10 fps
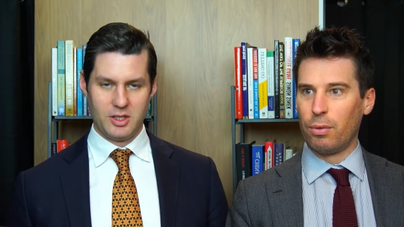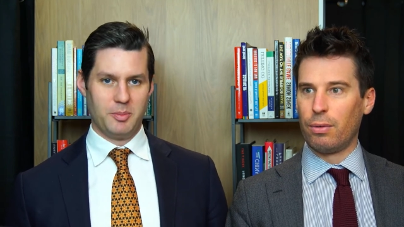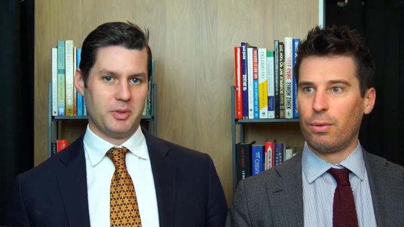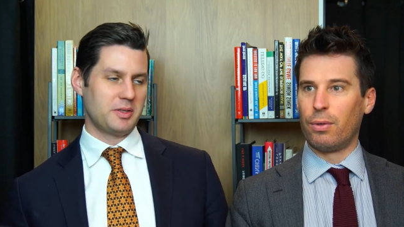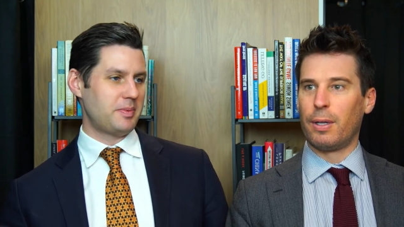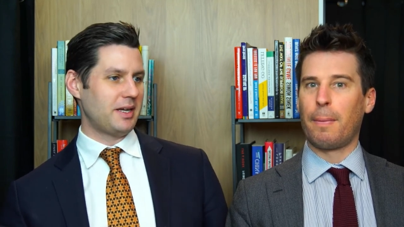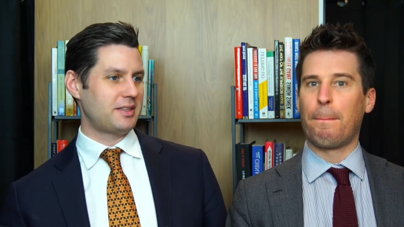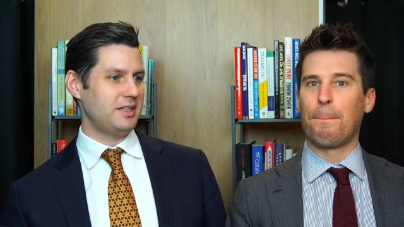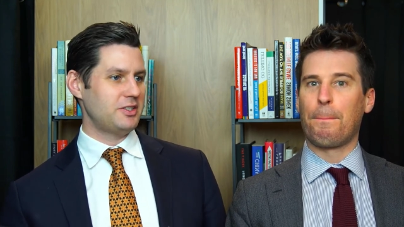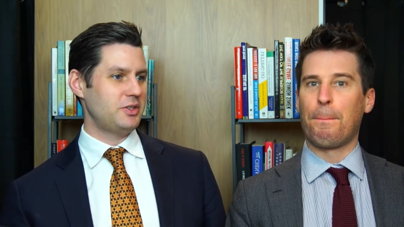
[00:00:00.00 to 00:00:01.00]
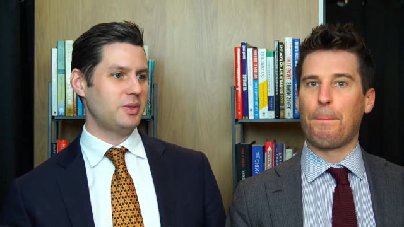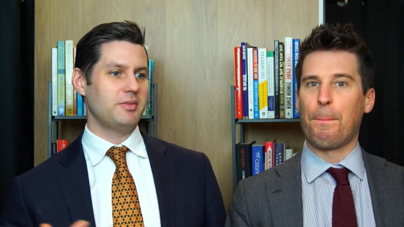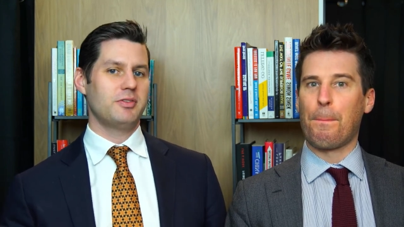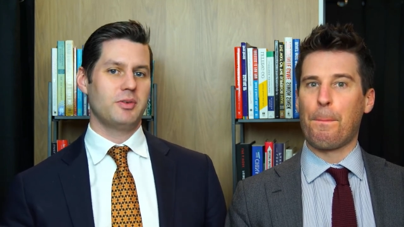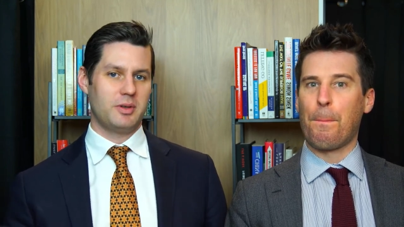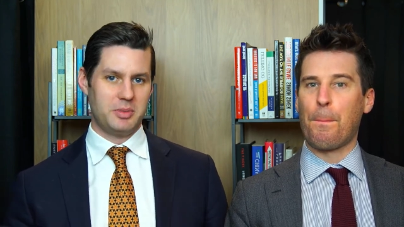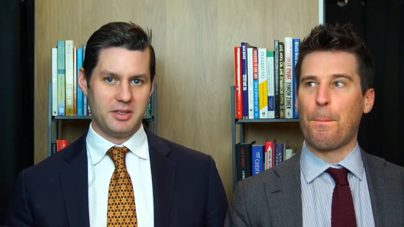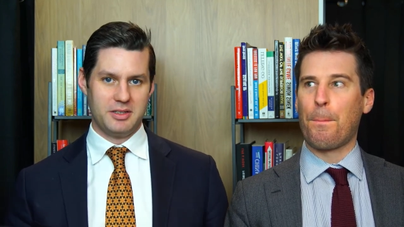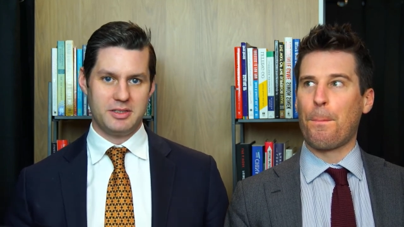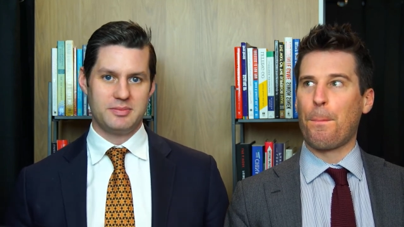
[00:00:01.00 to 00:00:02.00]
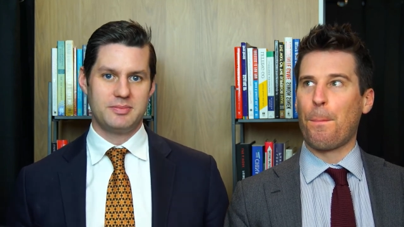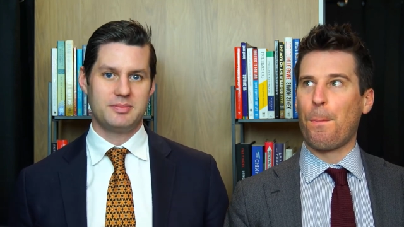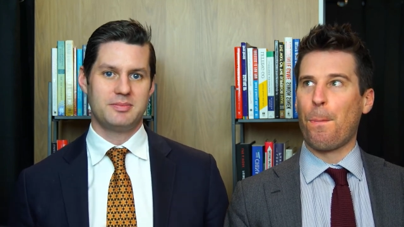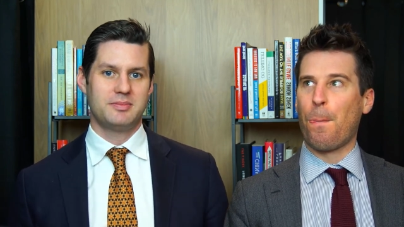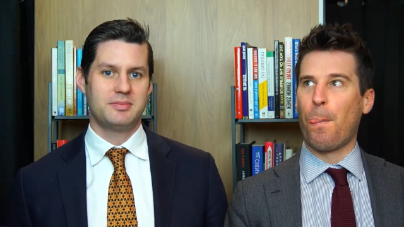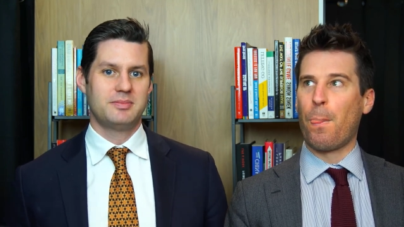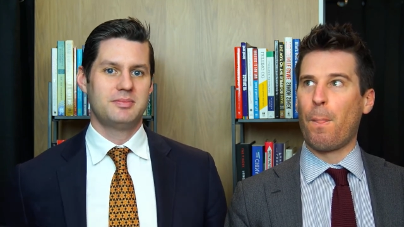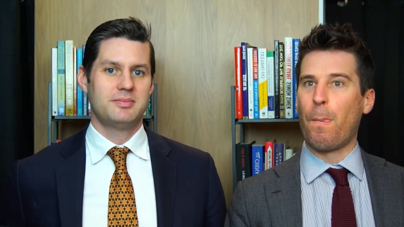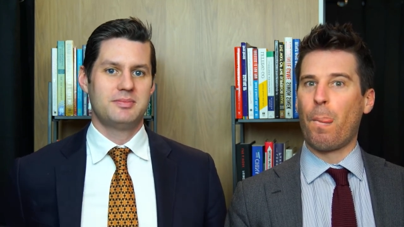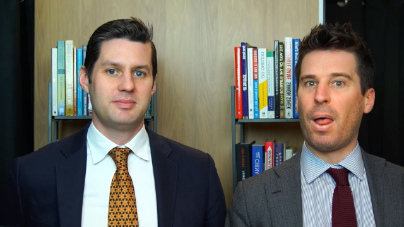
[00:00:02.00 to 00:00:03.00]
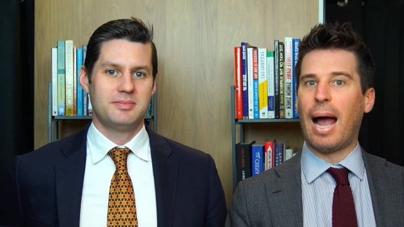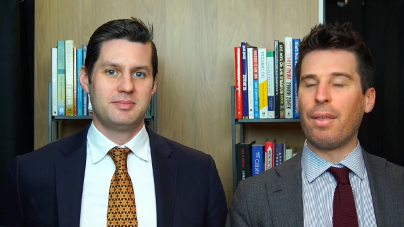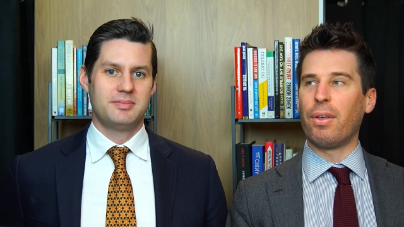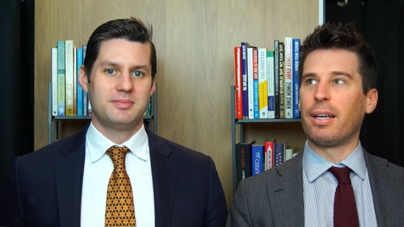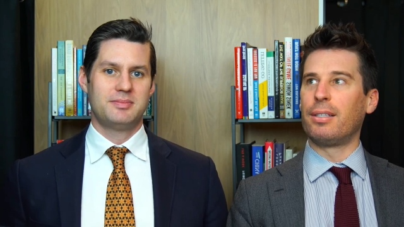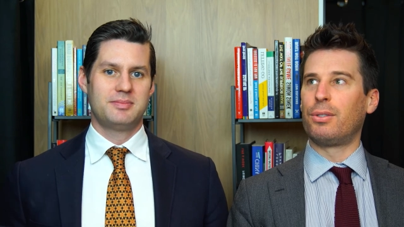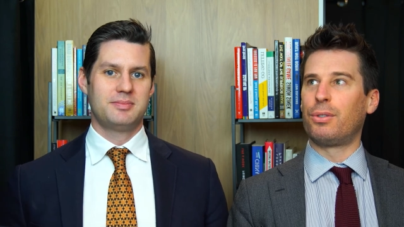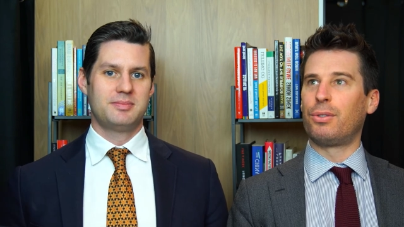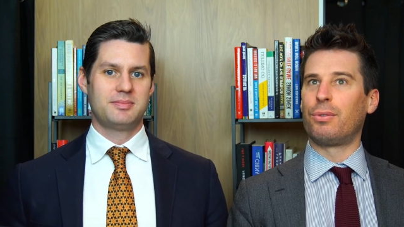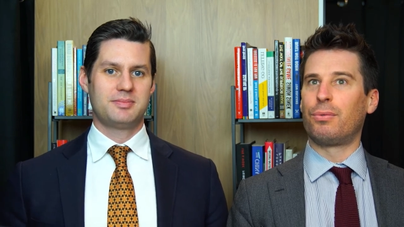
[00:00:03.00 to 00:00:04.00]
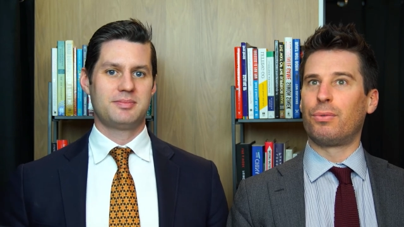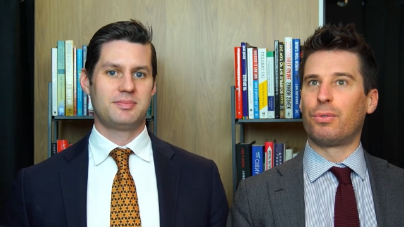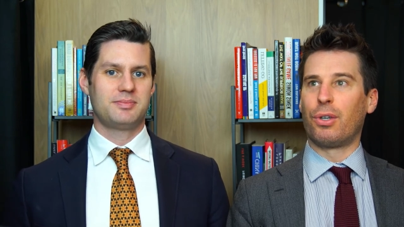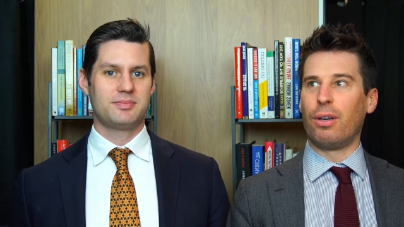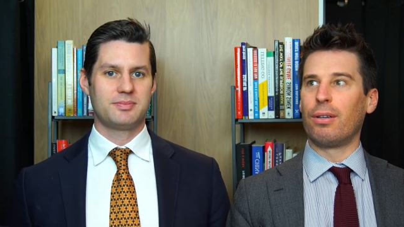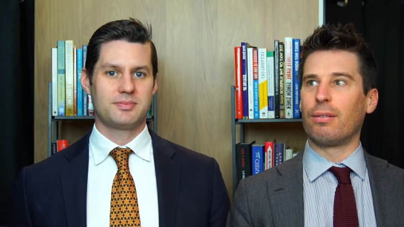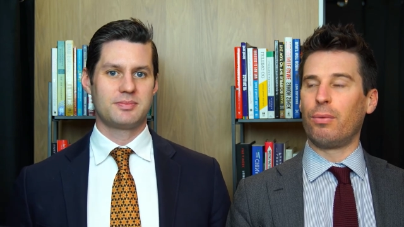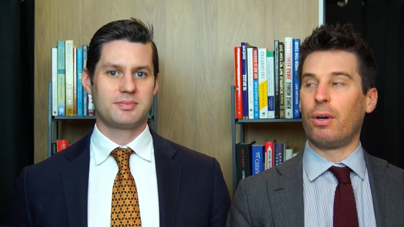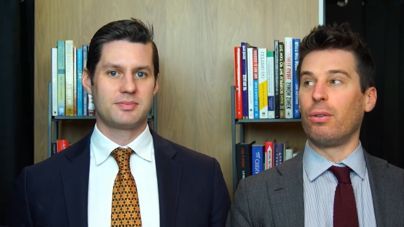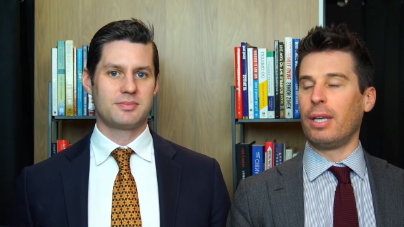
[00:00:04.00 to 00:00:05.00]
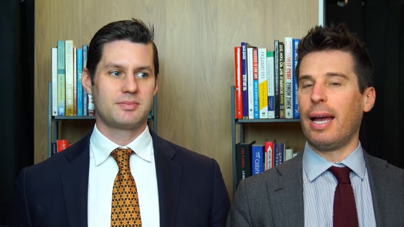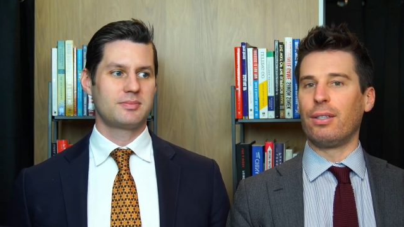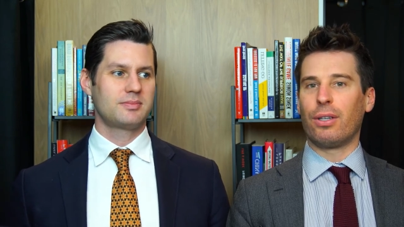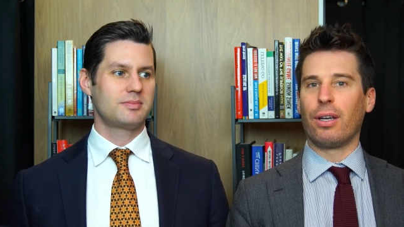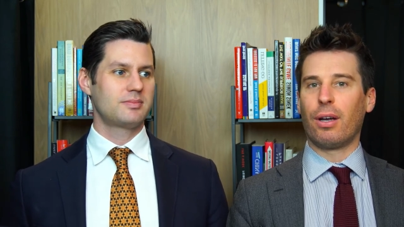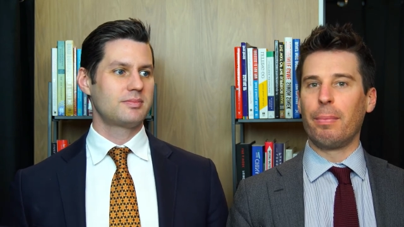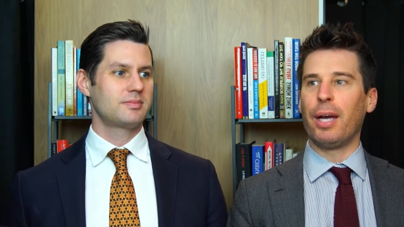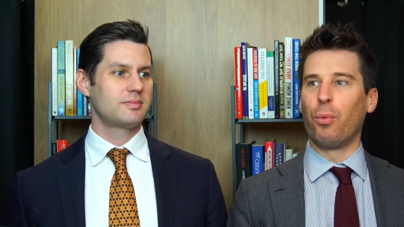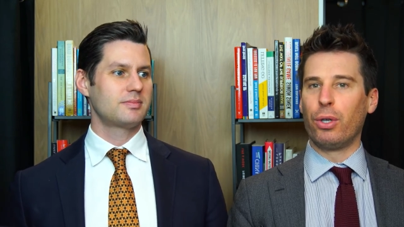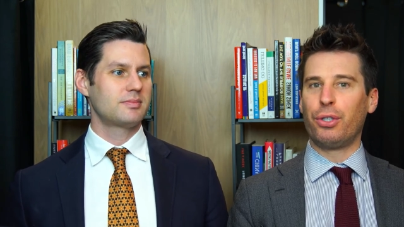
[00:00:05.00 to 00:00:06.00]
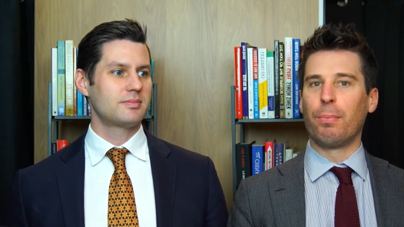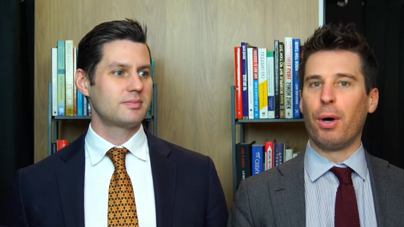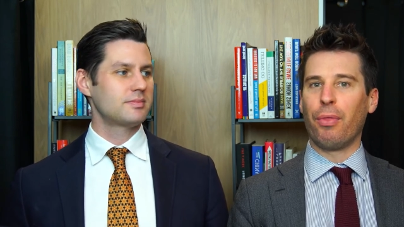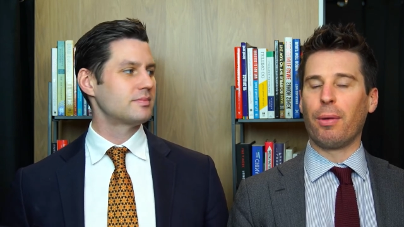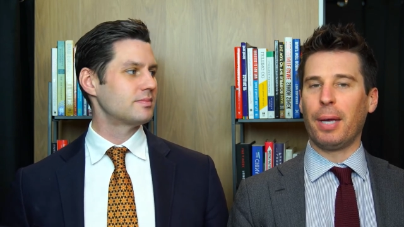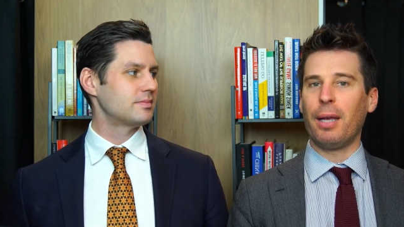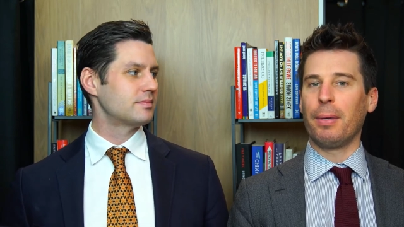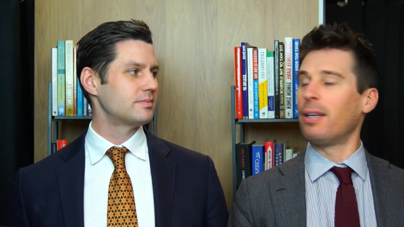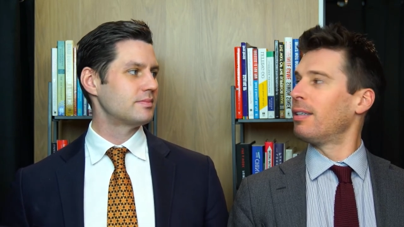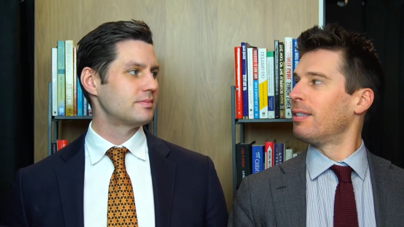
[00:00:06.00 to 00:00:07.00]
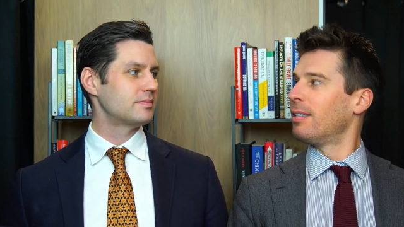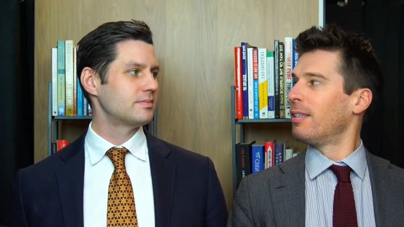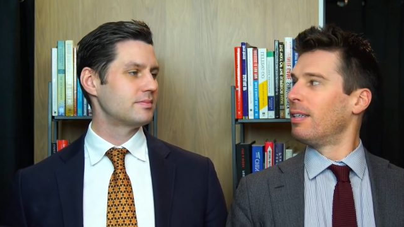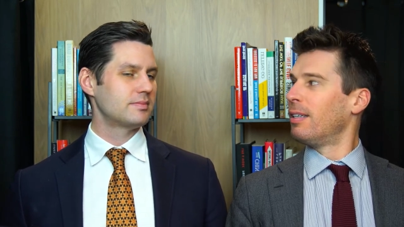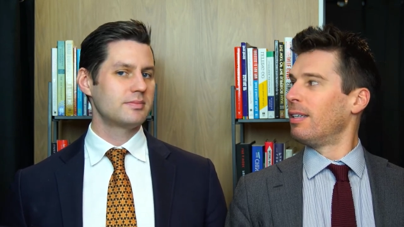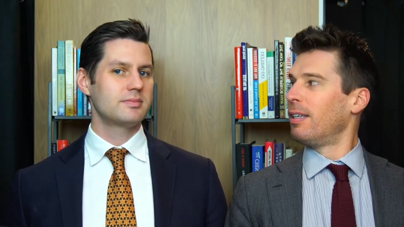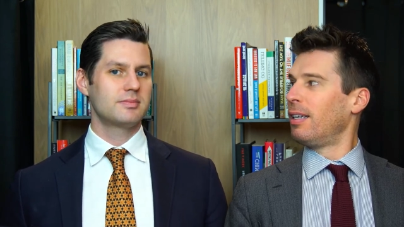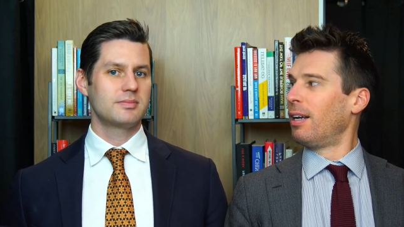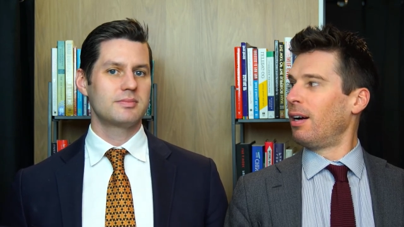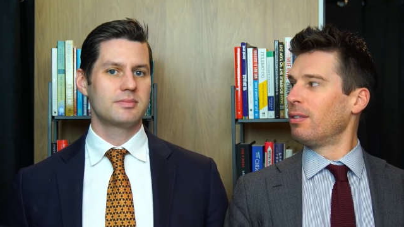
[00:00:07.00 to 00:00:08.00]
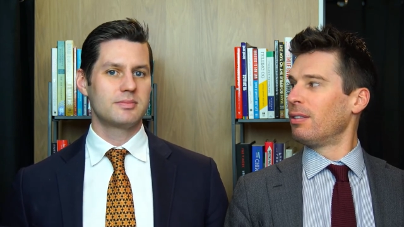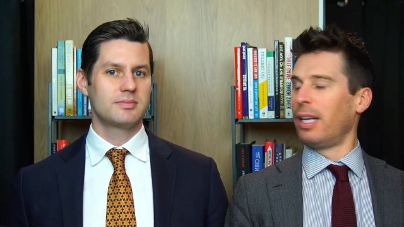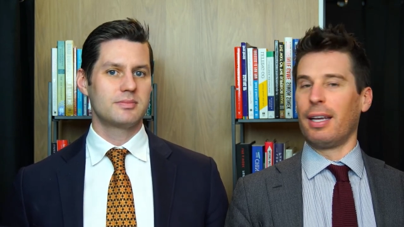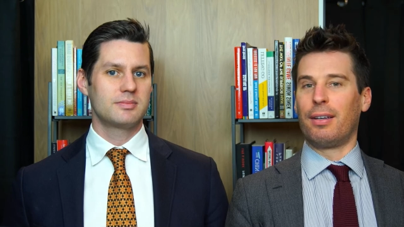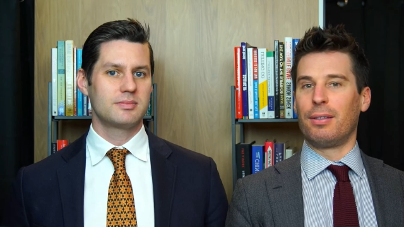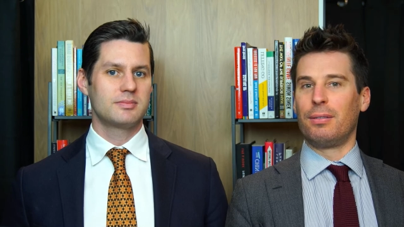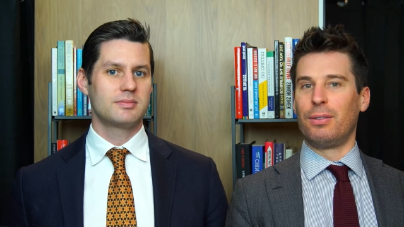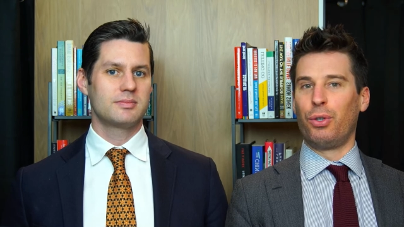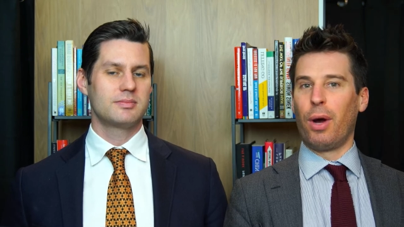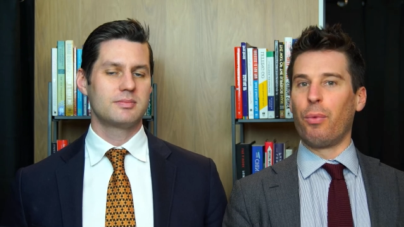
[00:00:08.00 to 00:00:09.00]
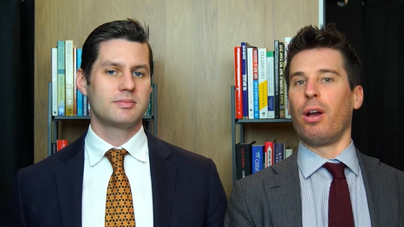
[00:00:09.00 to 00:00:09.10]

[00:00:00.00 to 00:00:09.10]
Speaker 1: It brings back the issue of affordability.
Speaker 2: I think it's going to, well, yeah, it's going to come down. What's your monthly payment? You know, like, do I